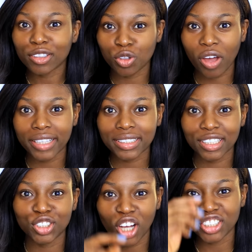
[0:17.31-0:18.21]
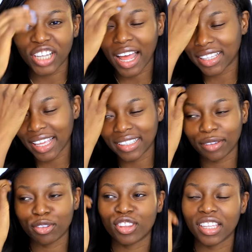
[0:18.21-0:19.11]
and you guys can judge at the
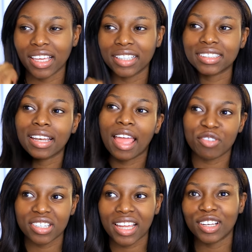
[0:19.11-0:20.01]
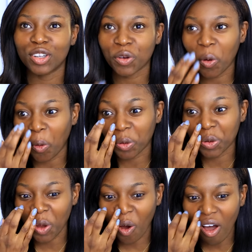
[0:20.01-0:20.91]
end if you think it's an everyday look or
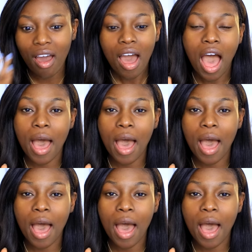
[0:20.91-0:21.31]
not.